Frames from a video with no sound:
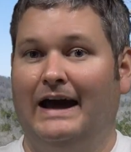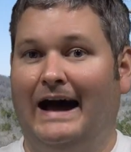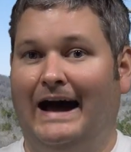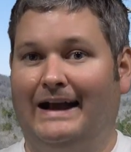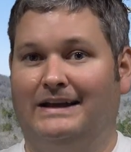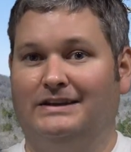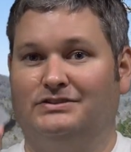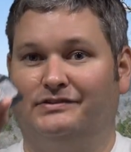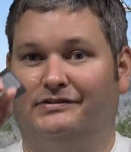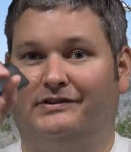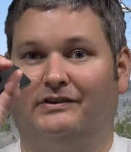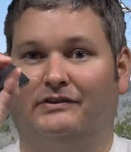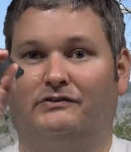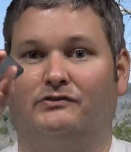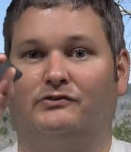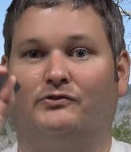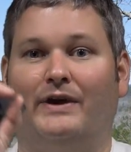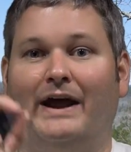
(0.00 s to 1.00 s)
I can just
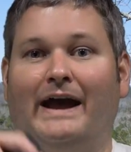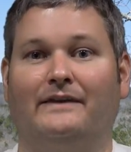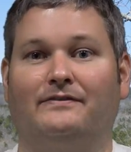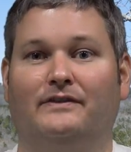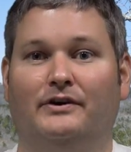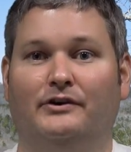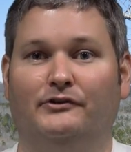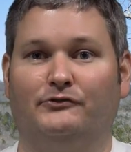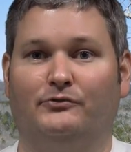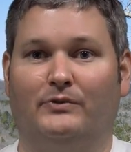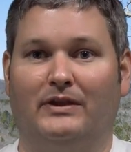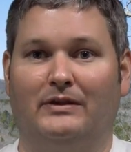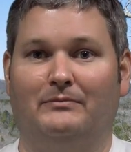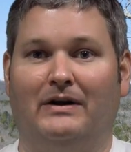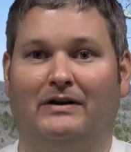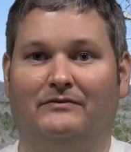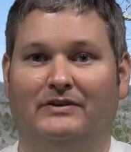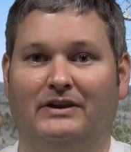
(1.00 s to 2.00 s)
extract those
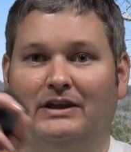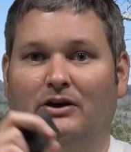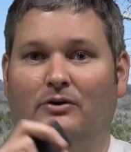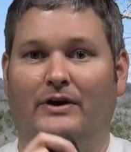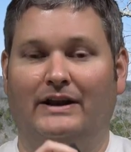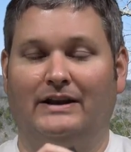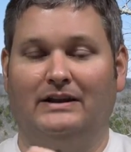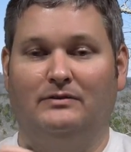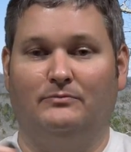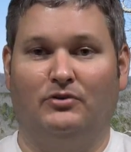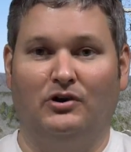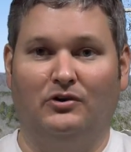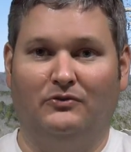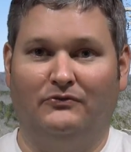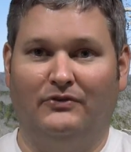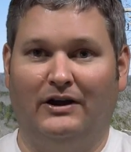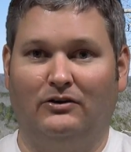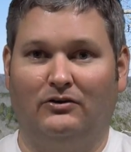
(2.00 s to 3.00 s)
within my video editing
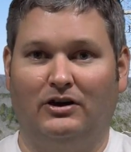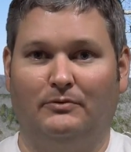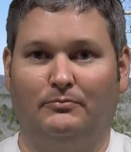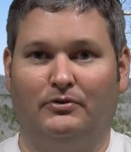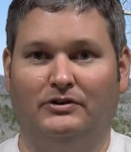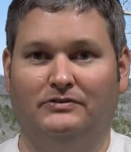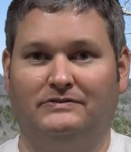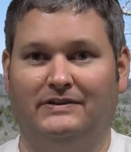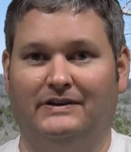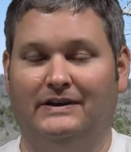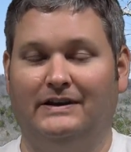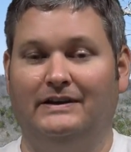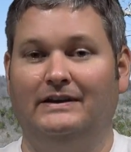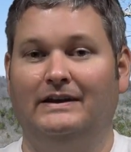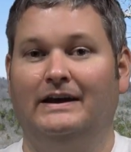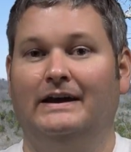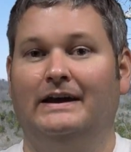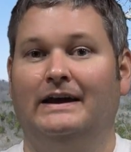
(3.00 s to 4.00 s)
program, Final Cut Pro 10,